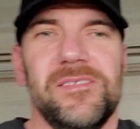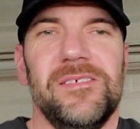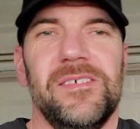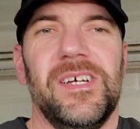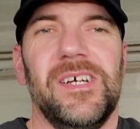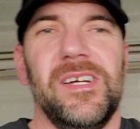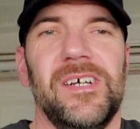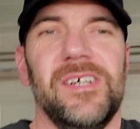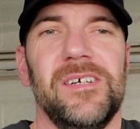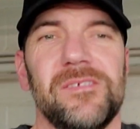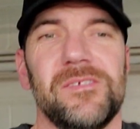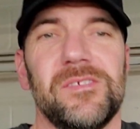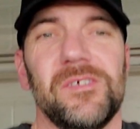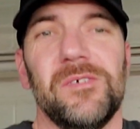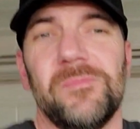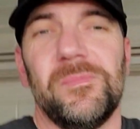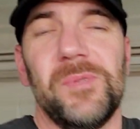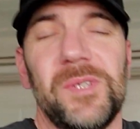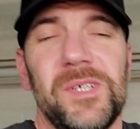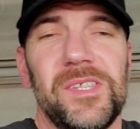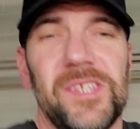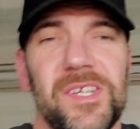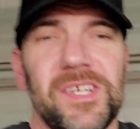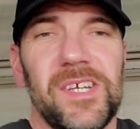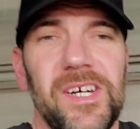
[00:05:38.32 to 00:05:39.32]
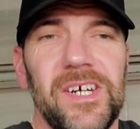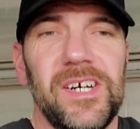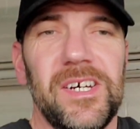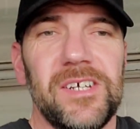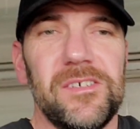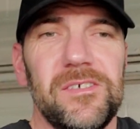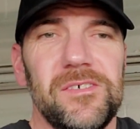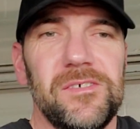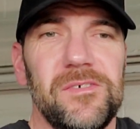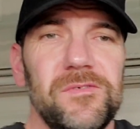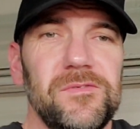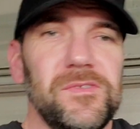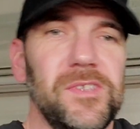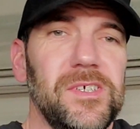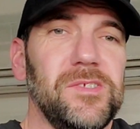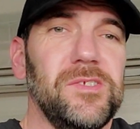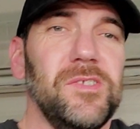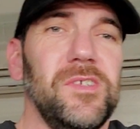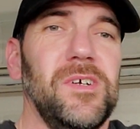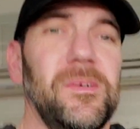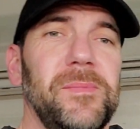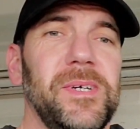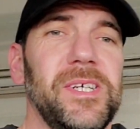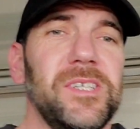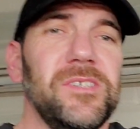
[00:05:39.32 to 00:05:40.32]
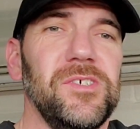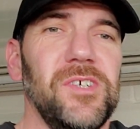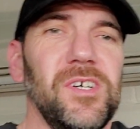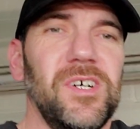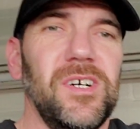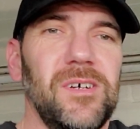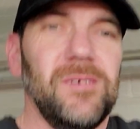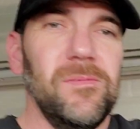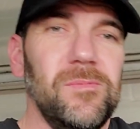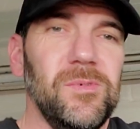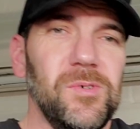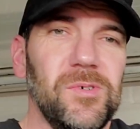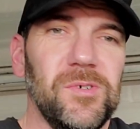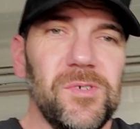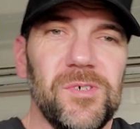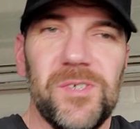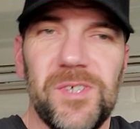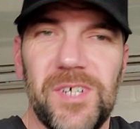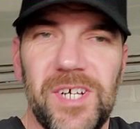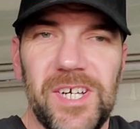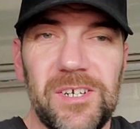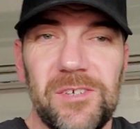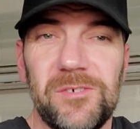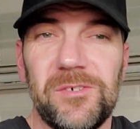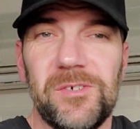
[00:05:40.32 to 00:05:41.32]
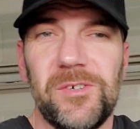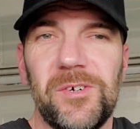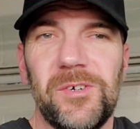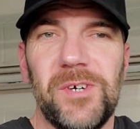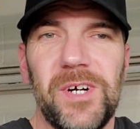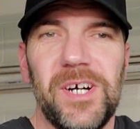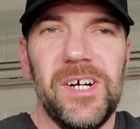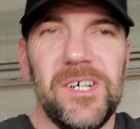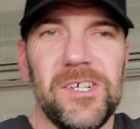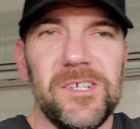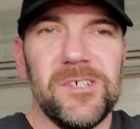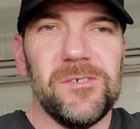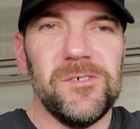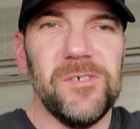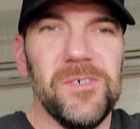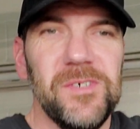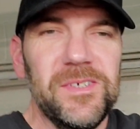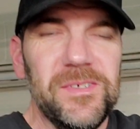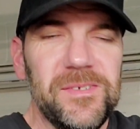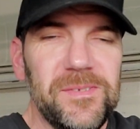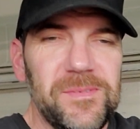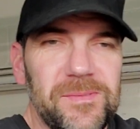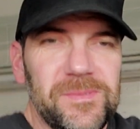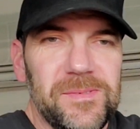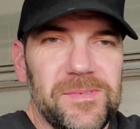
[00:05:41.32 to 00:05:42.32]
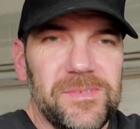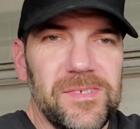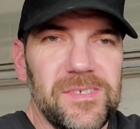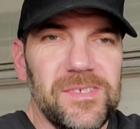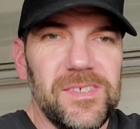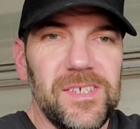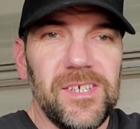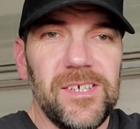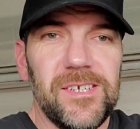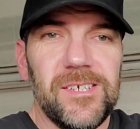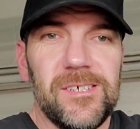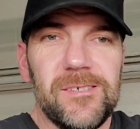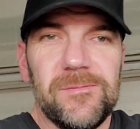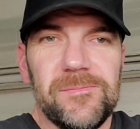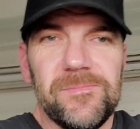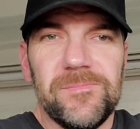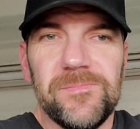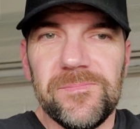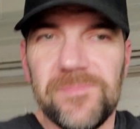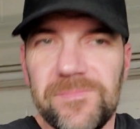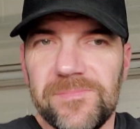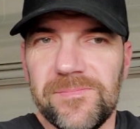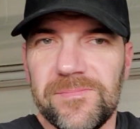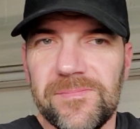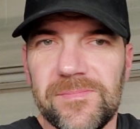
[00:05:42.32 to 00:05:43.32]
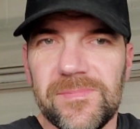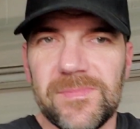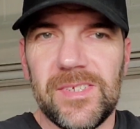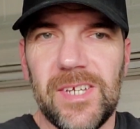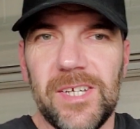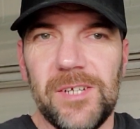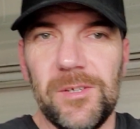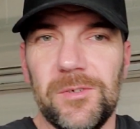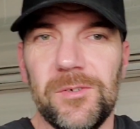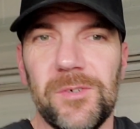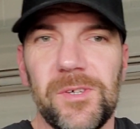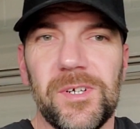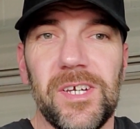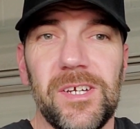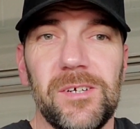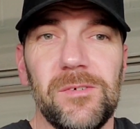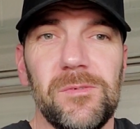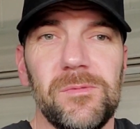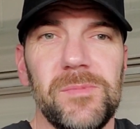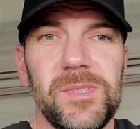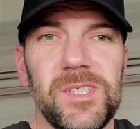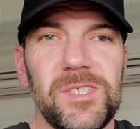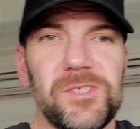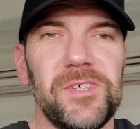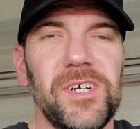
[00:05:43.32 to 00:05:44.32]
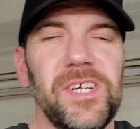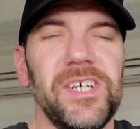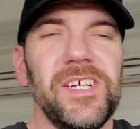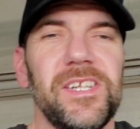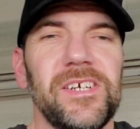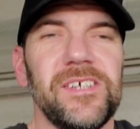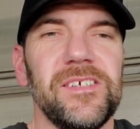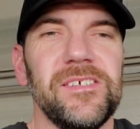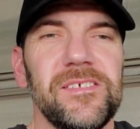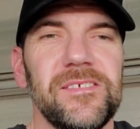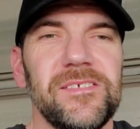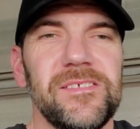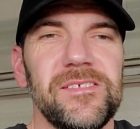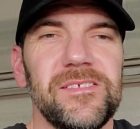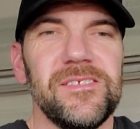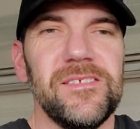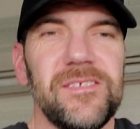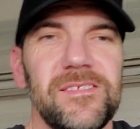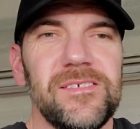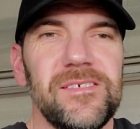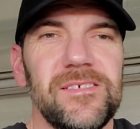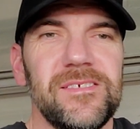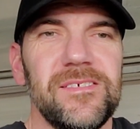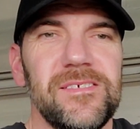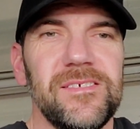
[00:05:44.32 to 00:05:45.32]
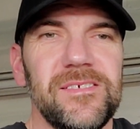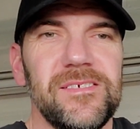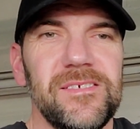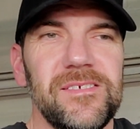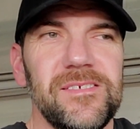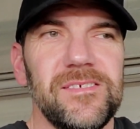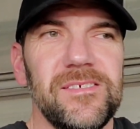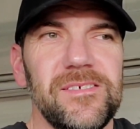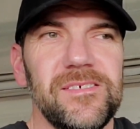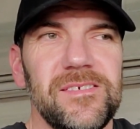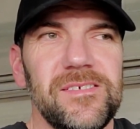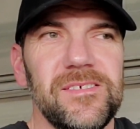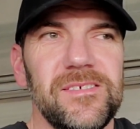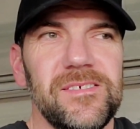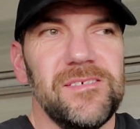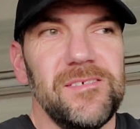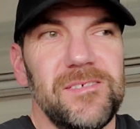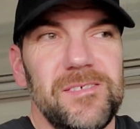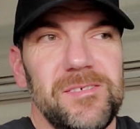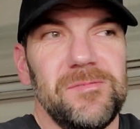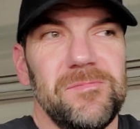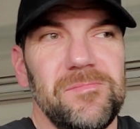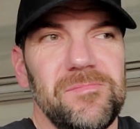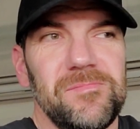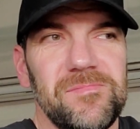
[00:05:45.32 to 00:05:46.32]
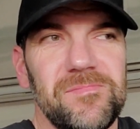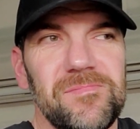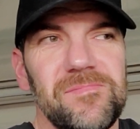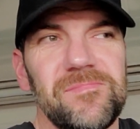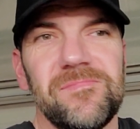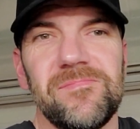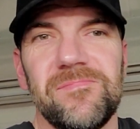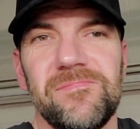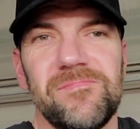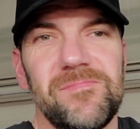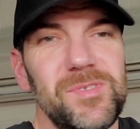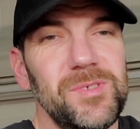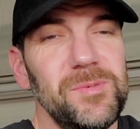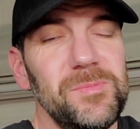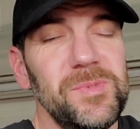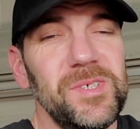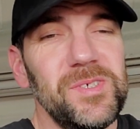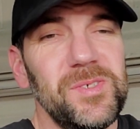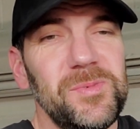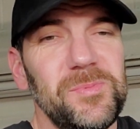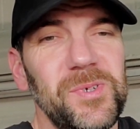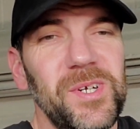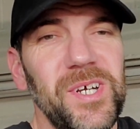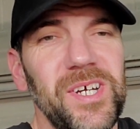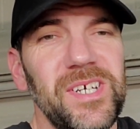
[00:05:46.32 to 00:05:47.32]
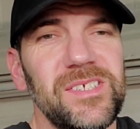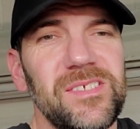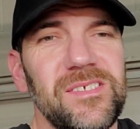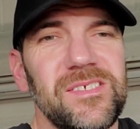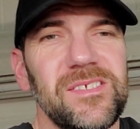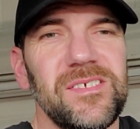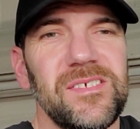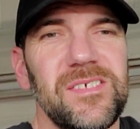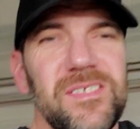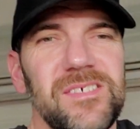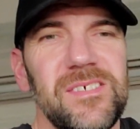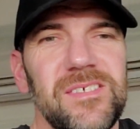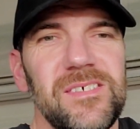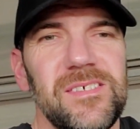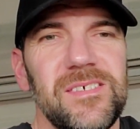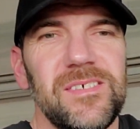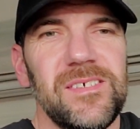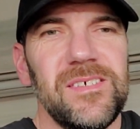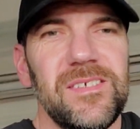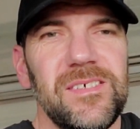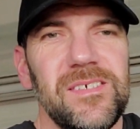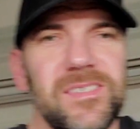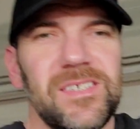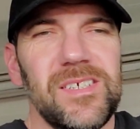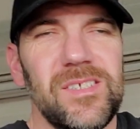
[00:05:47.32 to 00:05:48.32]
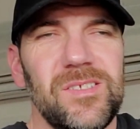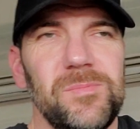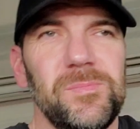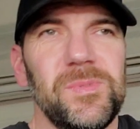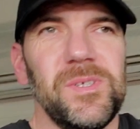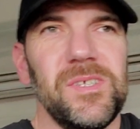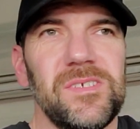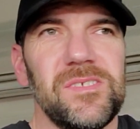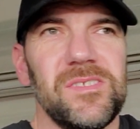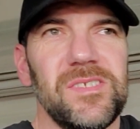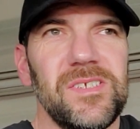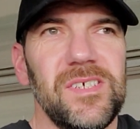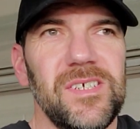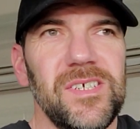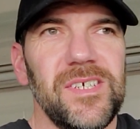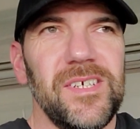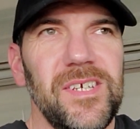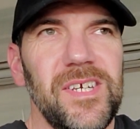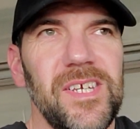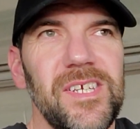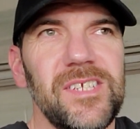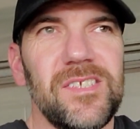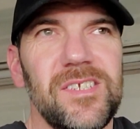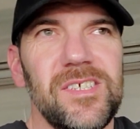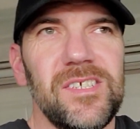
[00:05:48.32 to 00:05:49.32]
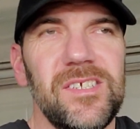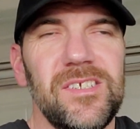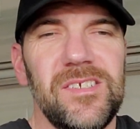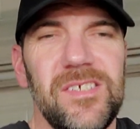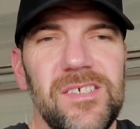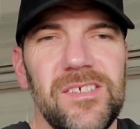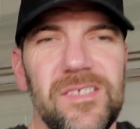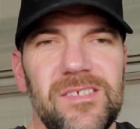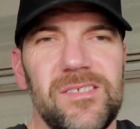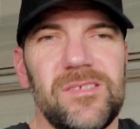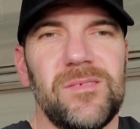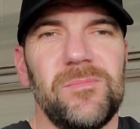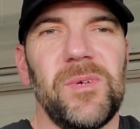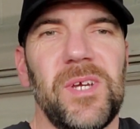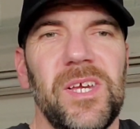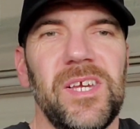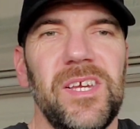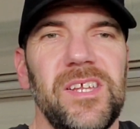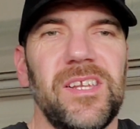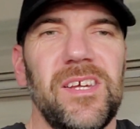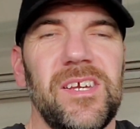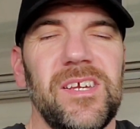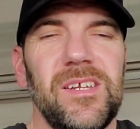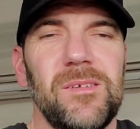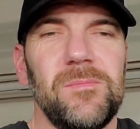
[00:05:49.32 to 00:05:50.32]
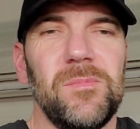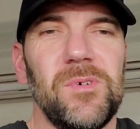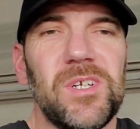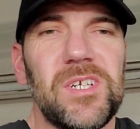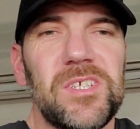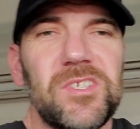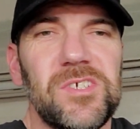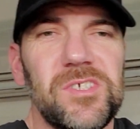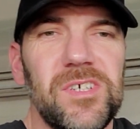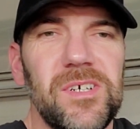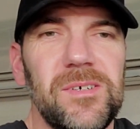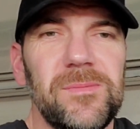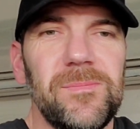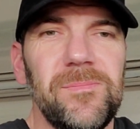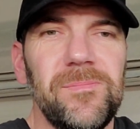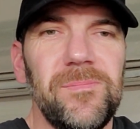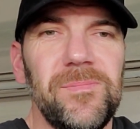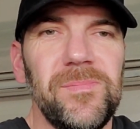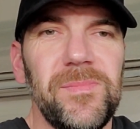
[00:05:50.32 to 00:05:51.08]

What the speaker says: don't play the card of "that's not my job" or "I don't know how." Say, "Are you okay with me trying it?" And you'd be surprised. I spent 18 years as a mechanic at a body shop,